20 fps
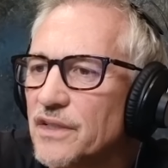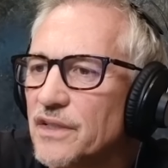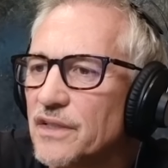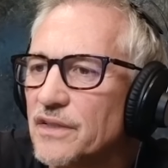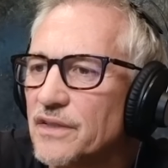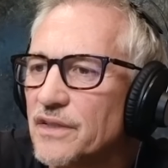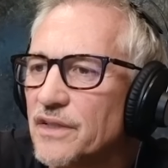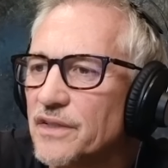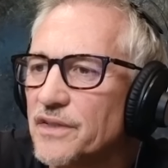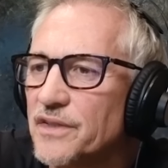
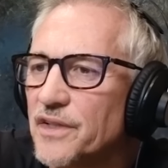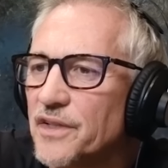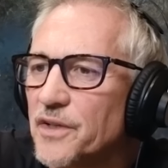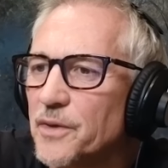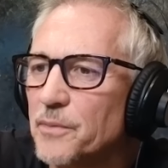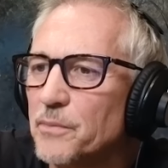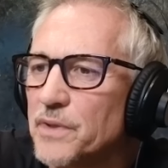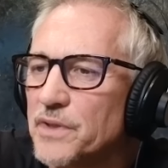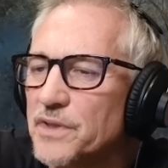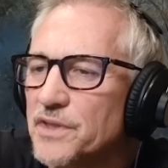The, the, the
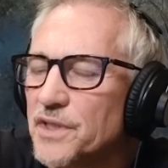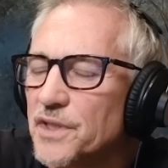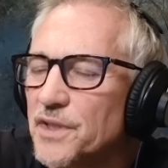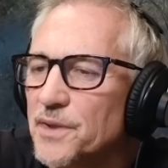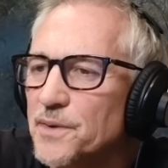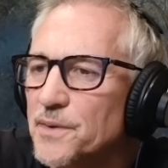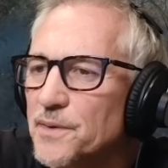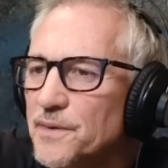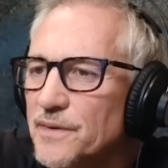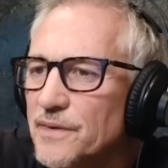number
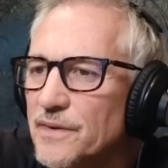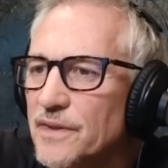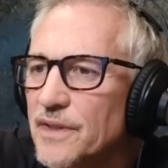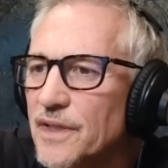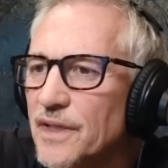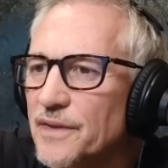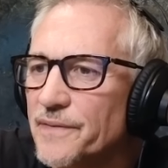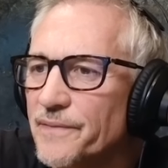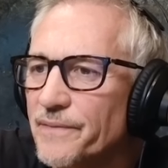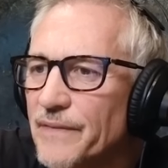two. Yeah. You
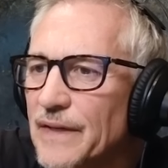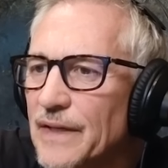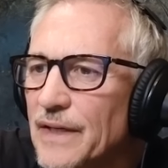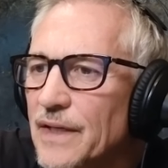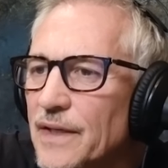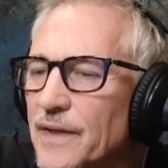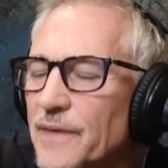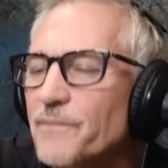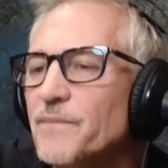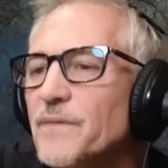know?
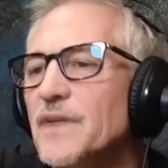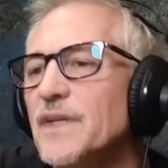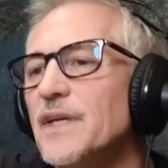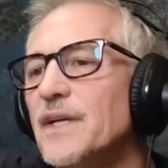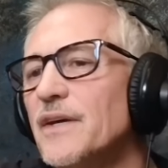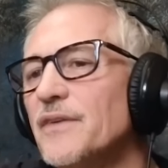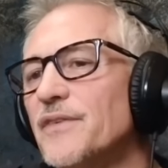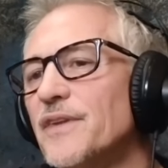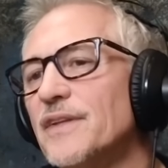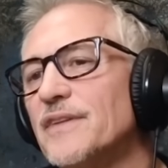Yeah. You
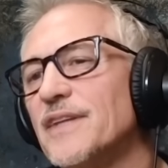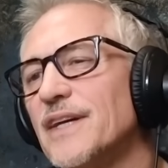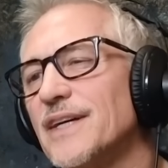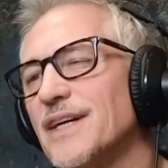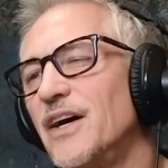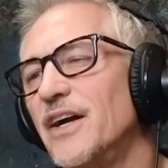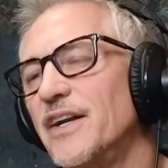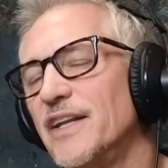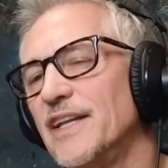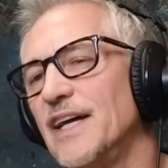know, they're, they're,
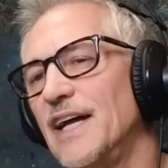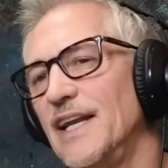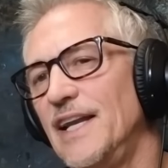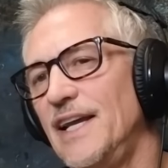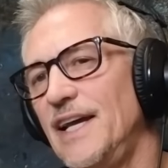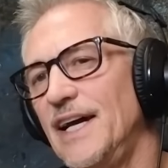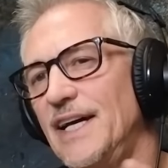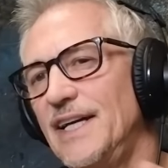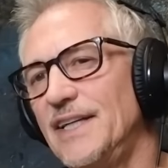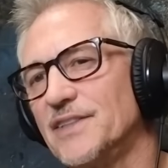kind of that
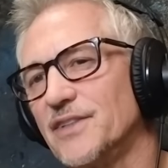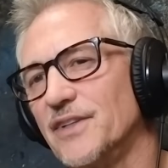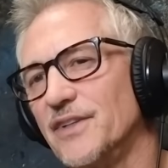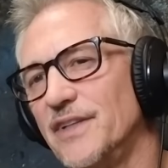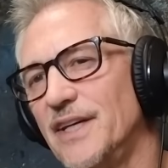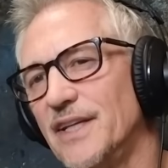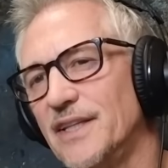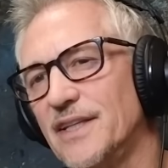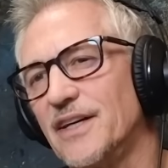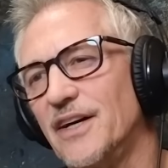liaison.
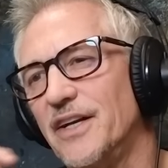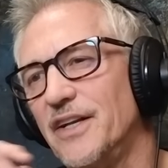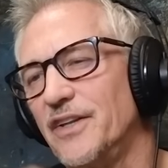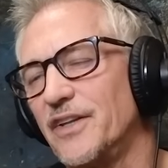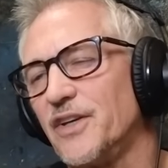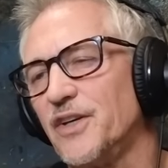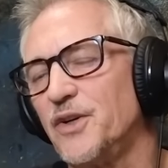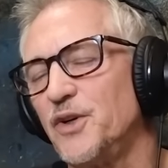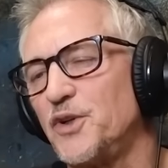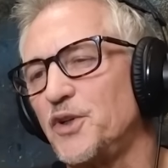They're kind of the
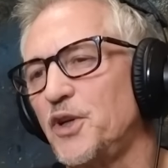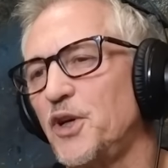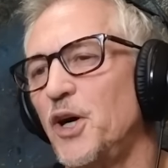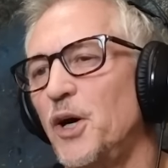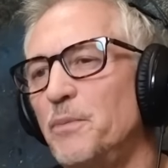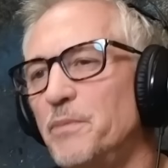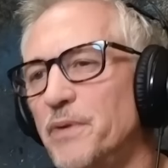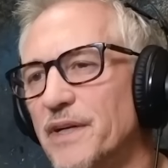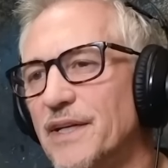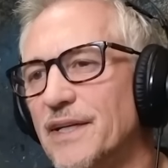good
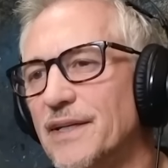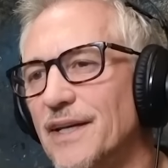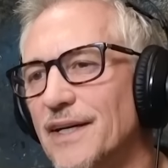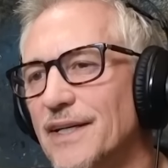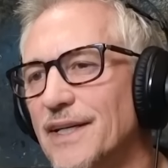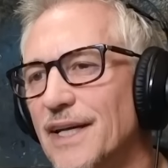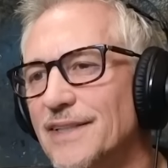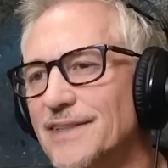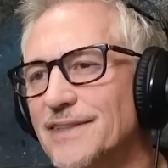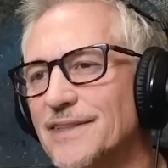cop
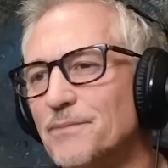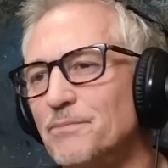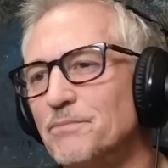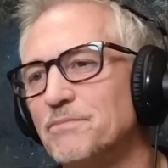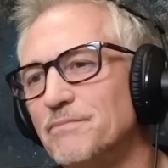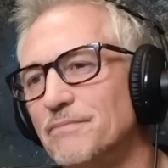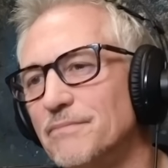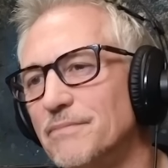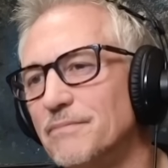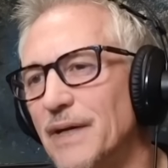against yeah,
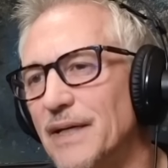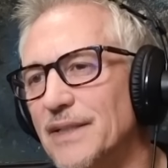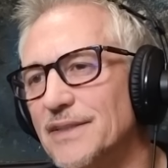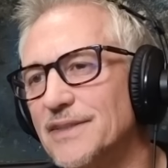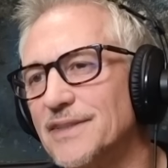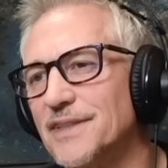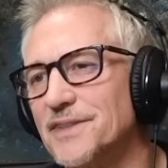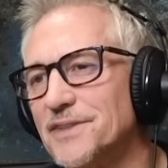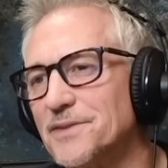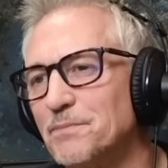exactly.
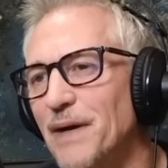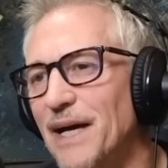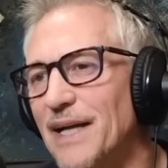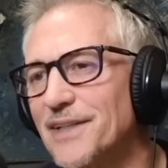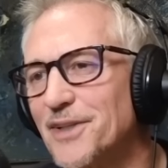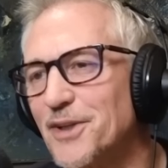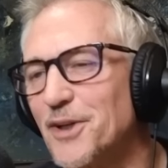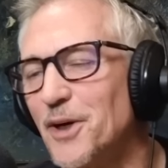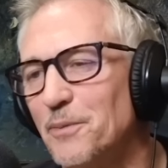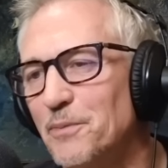managers,
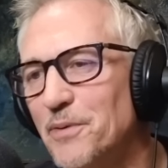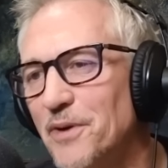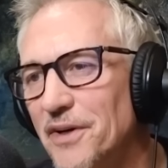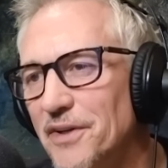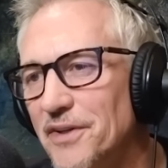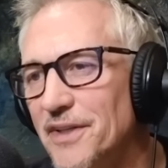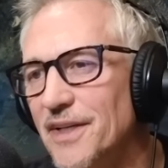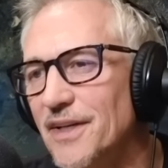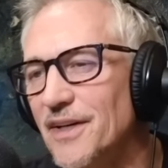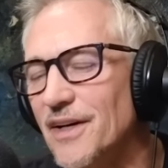bad yeah. cop,
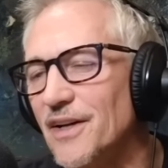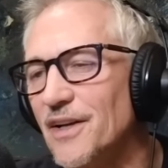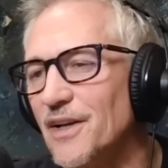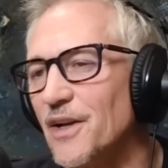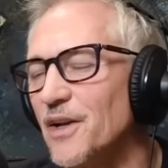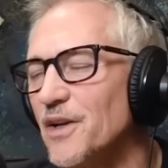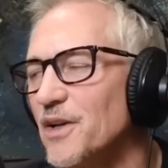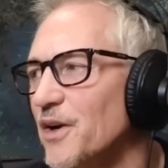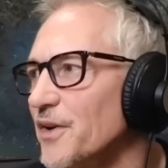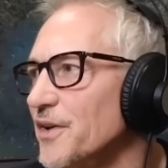aren't they? A,
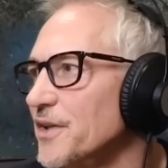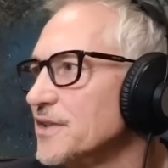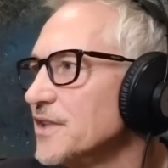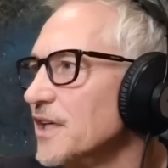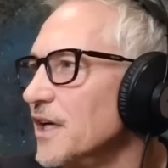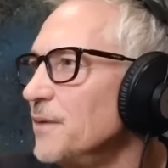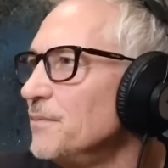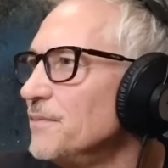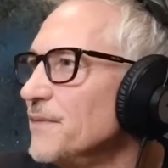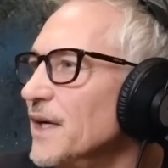yeah. a, lot of the
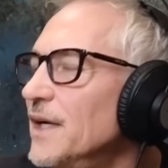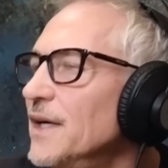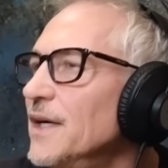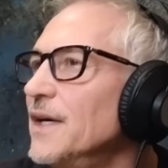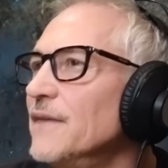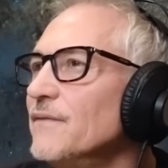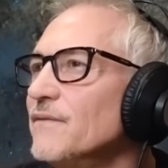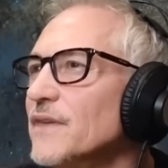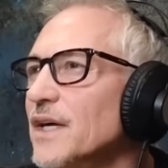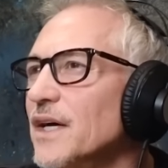time.
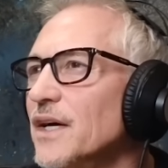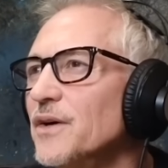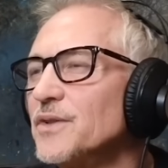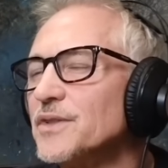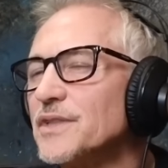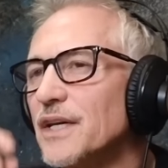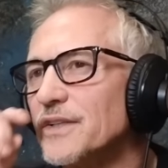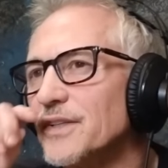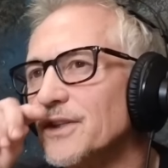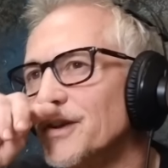I always
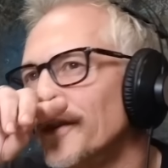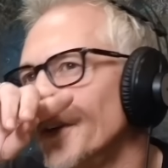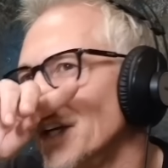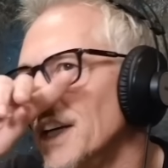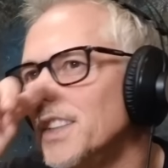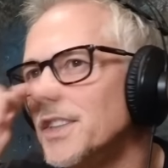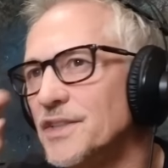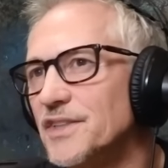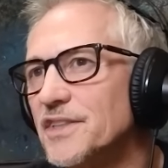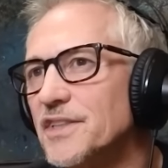had good
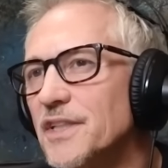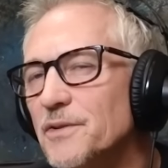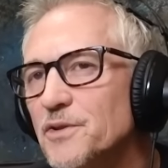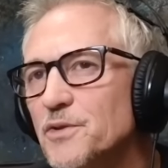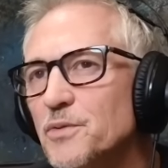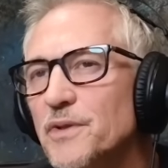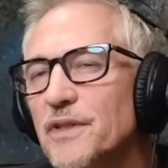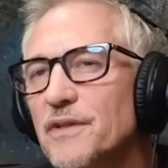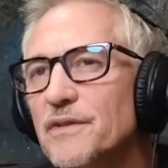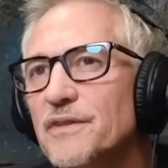
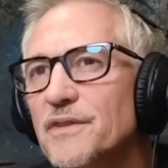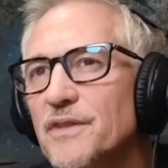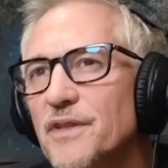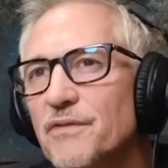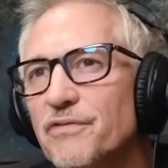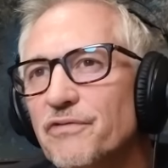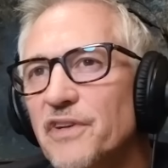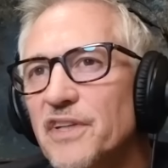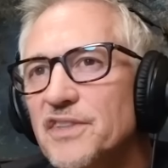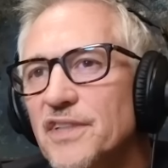relationships with the, the
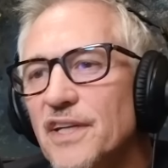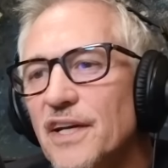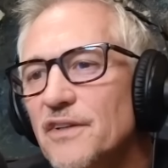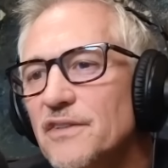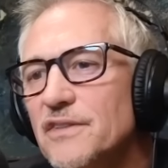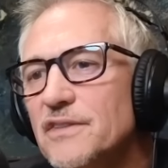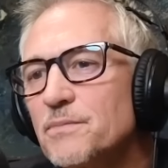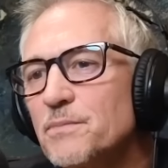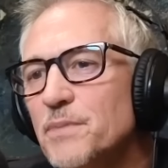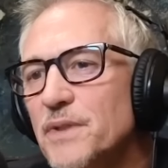
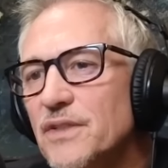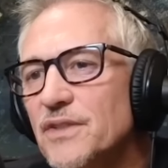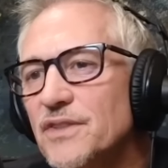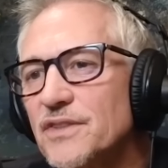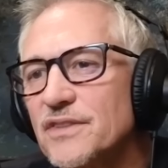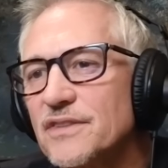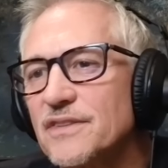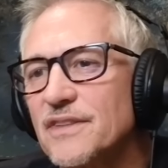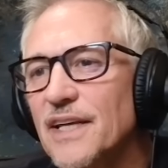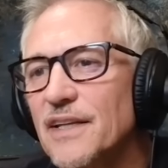physios
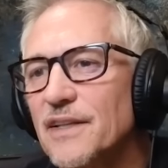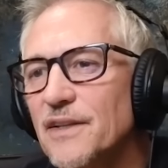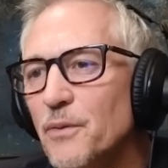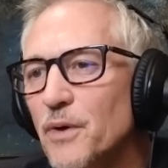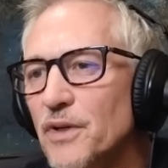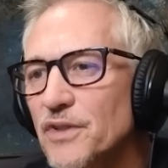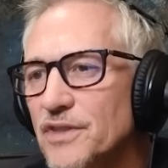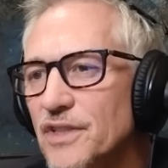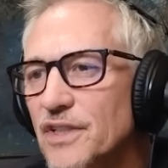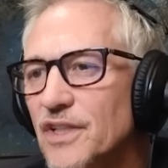because they're the
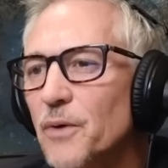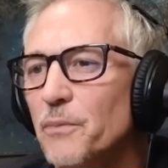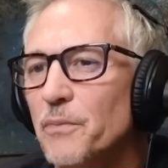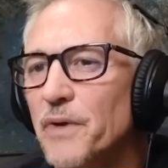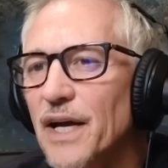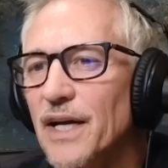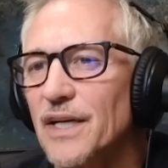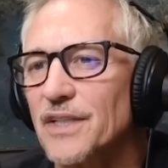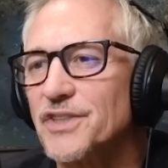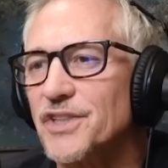ones that got
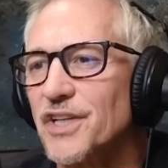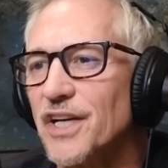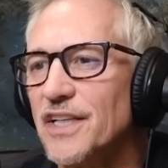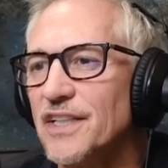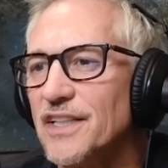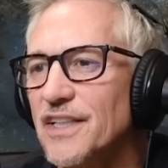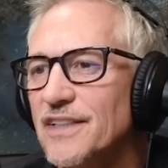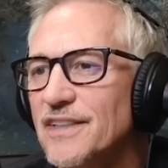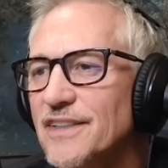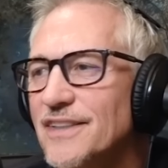me out of
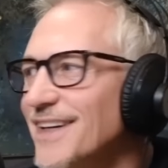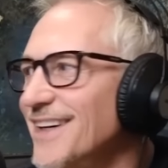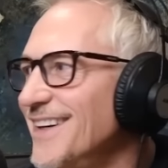training.